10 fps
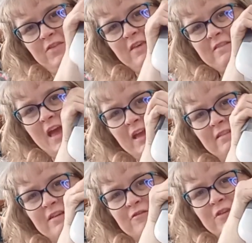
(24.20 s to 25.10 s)
these
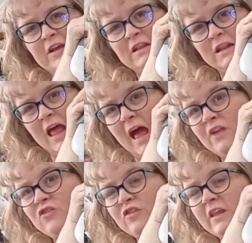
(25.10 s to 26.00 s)
kinds of
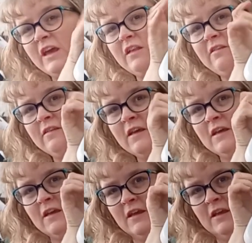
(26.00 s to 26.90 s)
latch lids
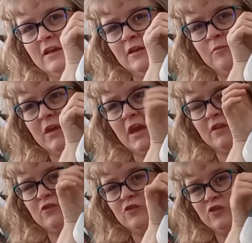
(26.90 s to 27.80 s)

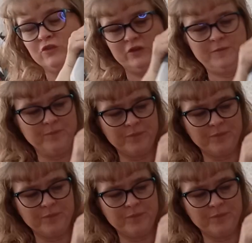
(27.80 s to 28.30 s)
because children.